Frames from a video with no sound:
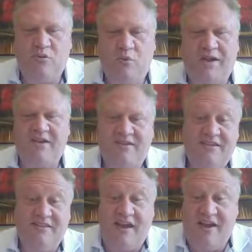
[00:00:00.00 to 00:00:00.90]
When I
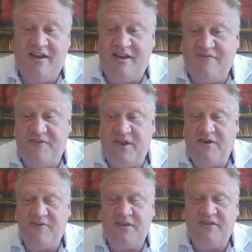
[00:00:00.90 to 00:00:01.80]
did that, I
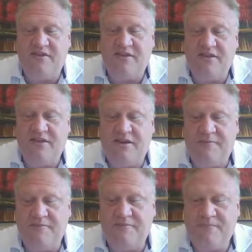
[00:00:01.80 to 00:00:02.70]
found that
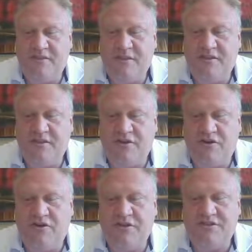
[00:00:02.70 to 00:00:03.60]
the
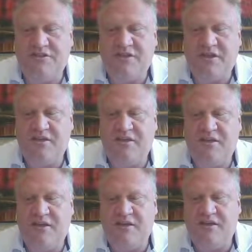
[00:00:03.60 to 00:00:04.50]
earnings that
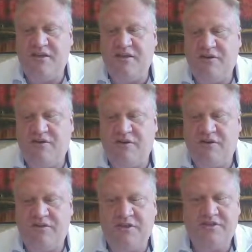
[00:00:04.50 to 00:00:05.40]
here
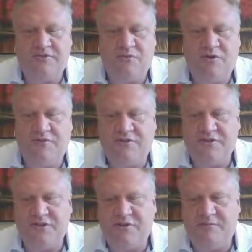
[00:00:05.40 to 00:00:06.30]
on this one, for
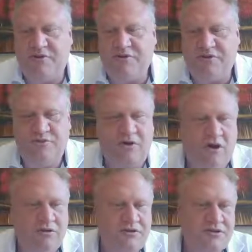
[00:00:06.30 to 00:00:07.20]
example, are
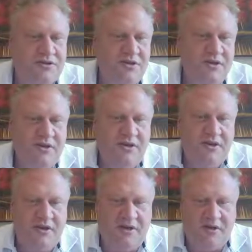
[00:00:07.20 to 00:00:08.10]
$2
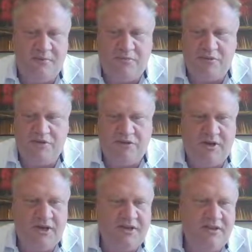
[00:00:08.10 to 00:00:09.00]
per
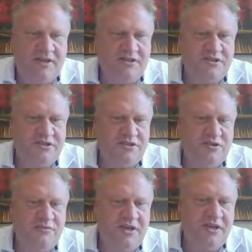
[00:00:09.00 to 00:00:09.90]
trade. That's
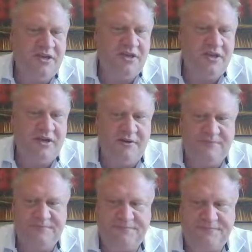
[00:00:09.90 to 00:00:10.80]
assuming
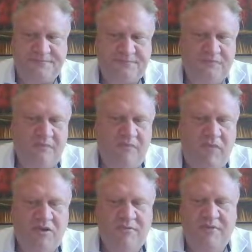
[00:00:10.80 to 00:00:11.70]

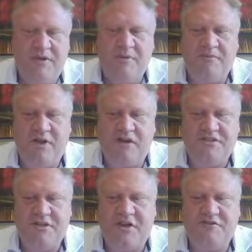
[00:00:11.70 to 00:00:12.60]
minimum lot
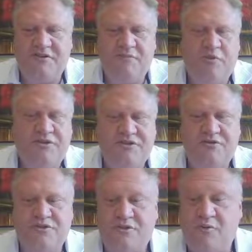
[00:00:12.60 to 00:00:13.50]
size of
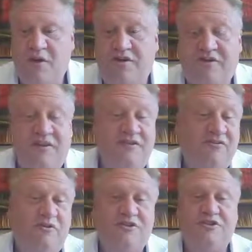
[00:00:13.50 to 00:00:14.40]
0.001.
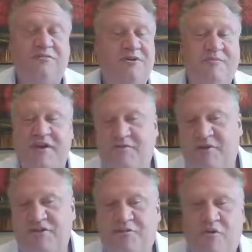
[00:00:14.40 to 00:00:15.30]
Of course, you'll be betting
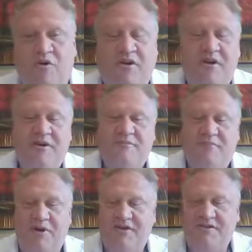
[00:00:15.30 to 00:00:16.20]
much more,
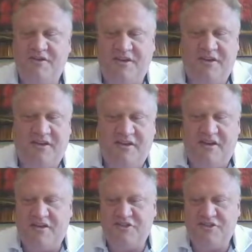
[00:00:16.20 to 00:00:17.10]
but
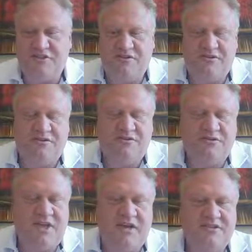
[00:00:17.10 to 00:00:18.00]
I just
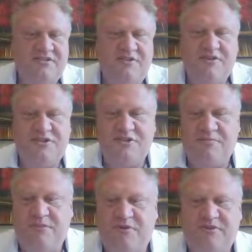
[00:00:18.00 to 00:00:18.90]
use that as a very
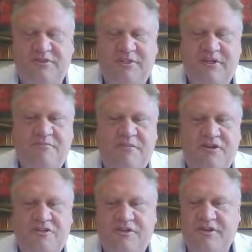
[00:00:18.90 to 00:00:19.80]
simple
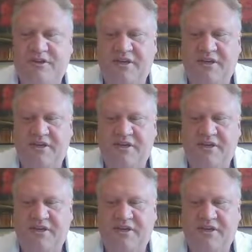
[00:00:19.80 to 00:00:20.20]
measuring